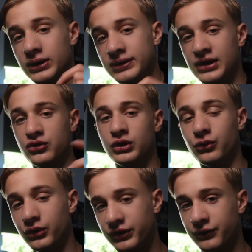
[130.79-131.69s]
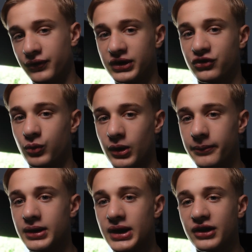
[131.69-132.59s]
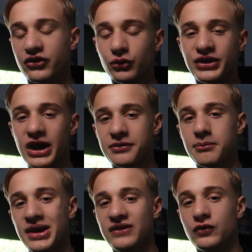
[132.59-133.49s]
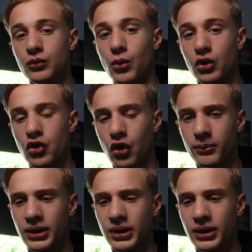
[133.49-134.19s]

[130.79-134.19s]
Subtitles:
then you can do this in a fight as well. And so that makes you more calm.